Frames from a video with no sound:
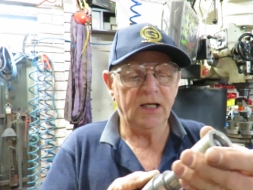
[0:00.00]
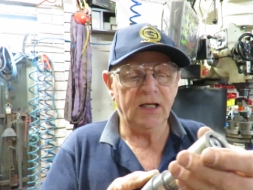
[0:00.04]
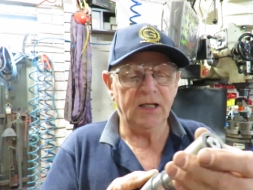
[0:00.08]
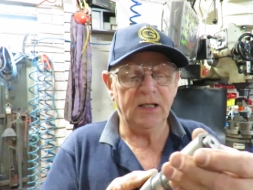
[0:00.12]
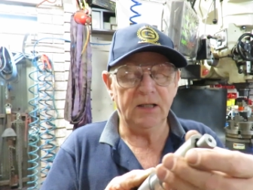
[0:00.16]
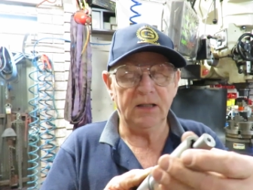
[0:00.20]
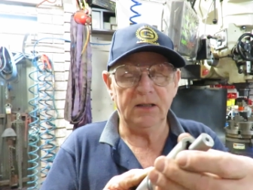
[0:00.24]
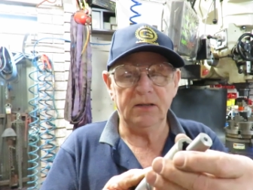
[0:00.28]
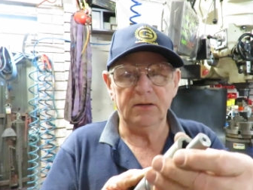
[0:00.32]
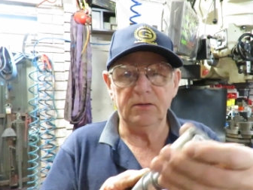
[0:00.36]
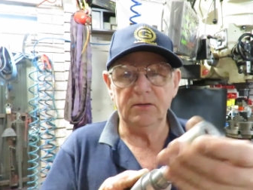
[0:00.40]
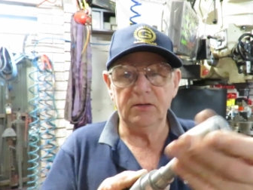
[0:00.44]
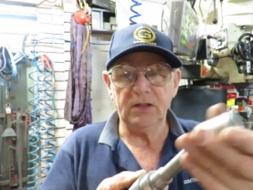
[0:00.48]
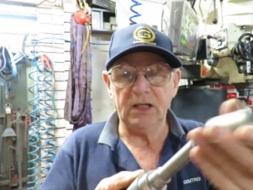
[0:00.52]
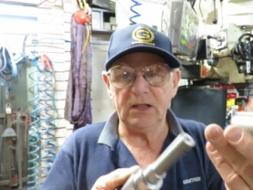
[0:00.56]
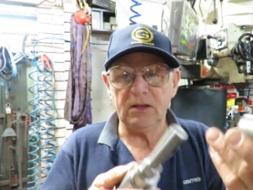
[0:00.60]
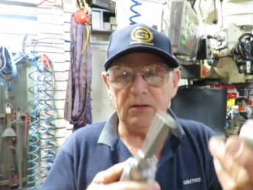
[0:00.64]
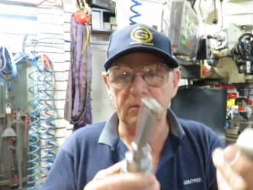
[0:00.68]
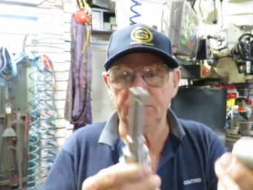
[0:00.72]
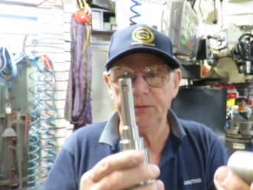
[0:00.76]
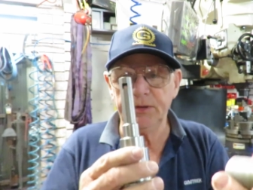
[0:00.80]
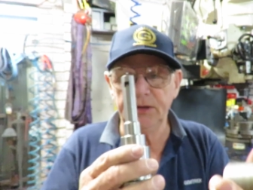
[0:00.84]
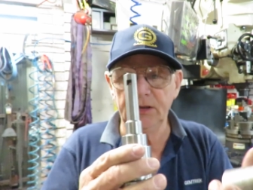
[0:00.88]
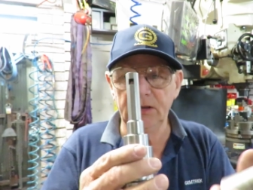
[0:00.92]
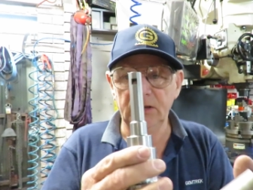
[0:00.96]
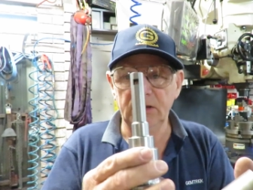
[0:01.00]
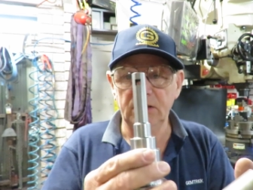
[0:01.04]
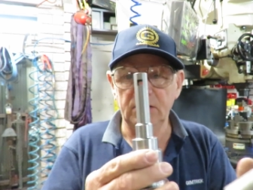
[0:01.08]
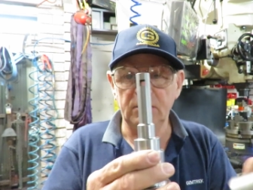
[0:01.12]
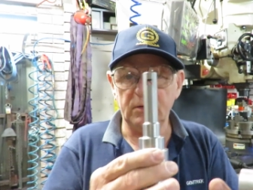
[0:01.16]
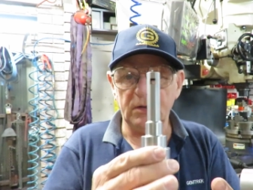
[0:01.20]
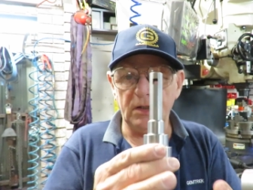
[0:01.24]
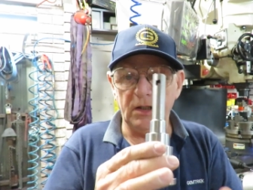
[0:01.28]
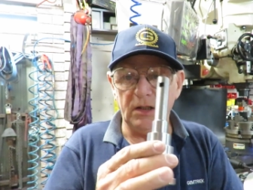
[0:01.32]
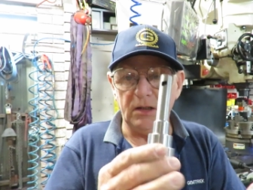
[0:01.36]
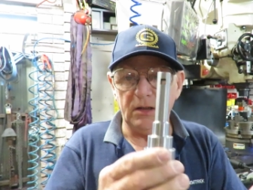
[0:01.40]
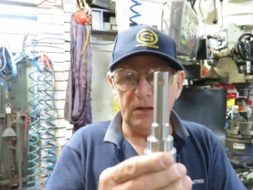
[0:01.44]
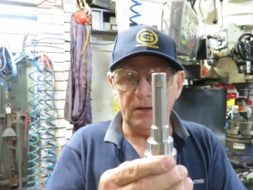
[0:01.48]
and that'll
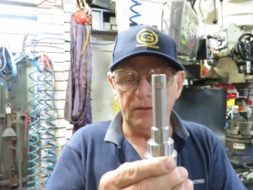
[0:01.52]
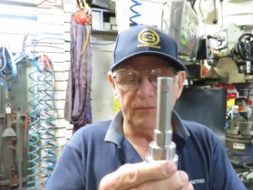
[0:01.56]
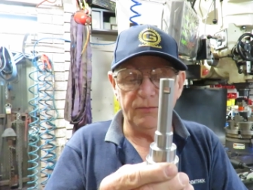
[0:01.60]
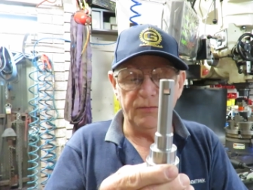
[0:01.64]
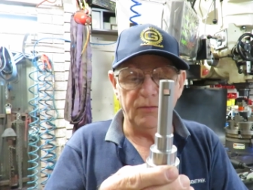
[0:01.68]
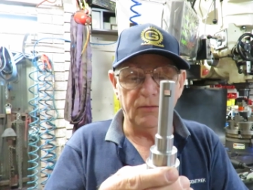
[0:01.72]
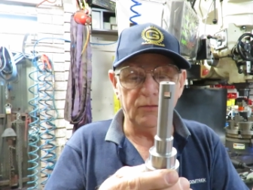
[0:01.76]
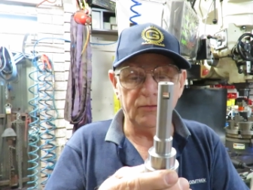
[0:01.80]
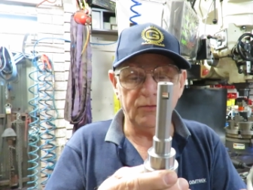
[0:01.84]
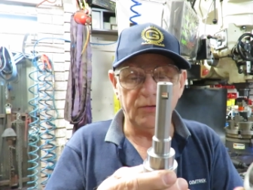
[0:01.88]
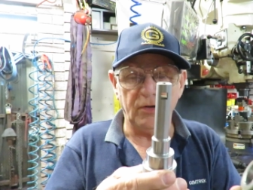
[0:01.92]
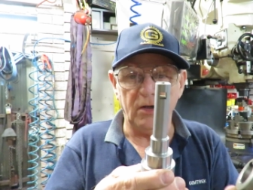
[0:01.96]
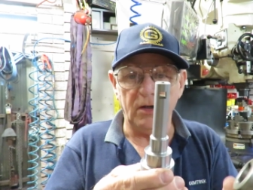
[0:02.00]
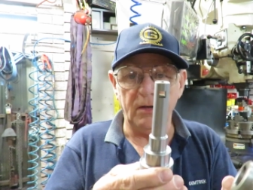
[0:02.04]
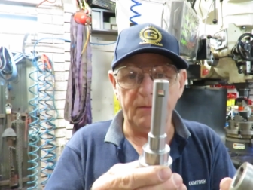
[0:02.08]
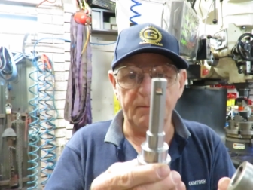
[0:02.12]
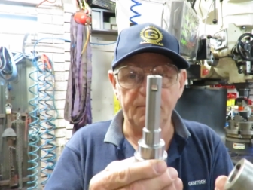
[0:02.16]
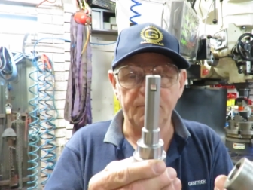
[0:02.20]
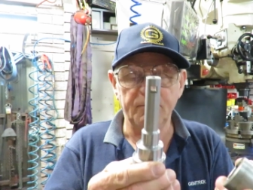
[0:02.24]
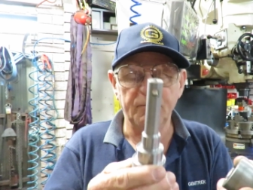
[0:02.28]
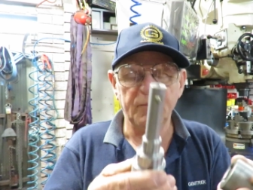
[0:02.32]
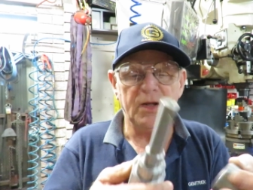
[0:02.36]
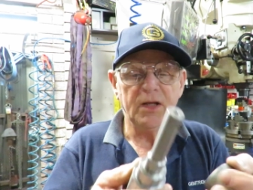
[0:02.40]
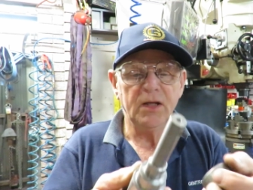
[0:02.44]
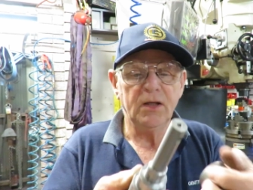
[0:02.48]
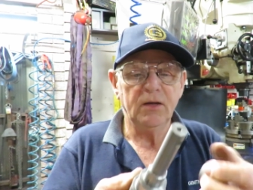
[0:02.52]
be uh, full-time